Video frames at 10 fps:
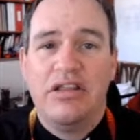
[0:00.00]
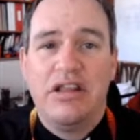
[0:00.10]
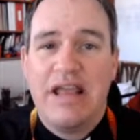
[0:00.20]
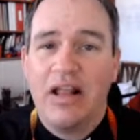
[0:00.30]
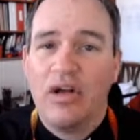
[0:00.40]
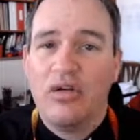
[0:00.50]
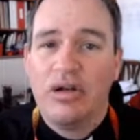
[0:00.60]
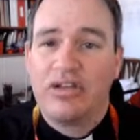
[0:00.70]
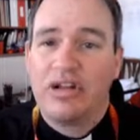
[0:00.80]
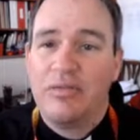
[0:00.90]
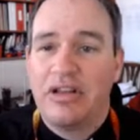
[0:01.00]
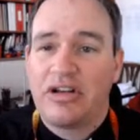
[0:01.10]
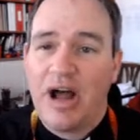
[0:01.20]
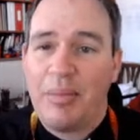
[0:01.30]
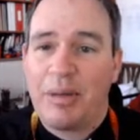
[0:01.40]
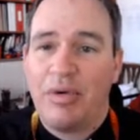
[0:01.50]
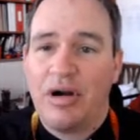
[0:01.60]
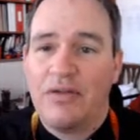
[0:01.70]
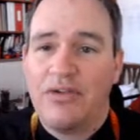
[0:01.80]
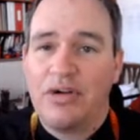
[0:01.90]
yellow is going to be the topic
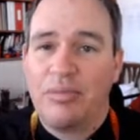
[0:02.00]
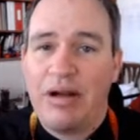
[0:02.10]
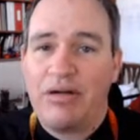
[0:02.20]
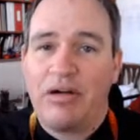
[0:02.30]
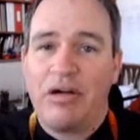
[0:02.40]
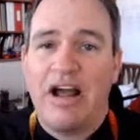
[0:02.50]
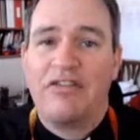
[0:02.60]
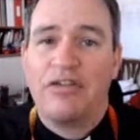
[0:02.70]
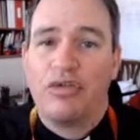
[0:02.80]
part of your paragraph,